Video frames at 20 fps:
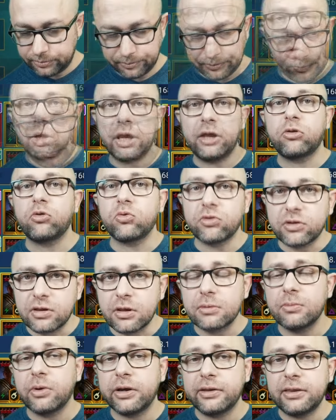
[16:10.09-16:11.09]
Okay, so this
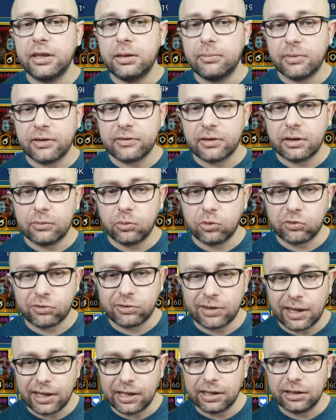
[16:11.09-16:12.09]
is my team. As I was
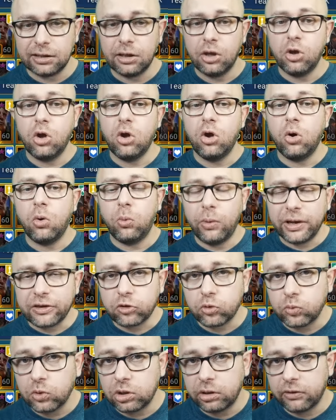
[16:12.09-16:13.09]
saying,
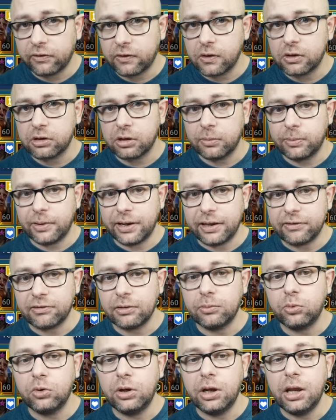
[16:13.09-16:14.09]
Wixwell is
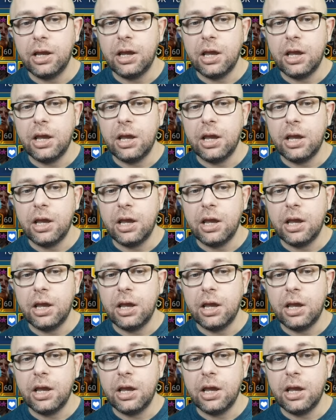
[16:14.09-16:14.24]
irreplaceable.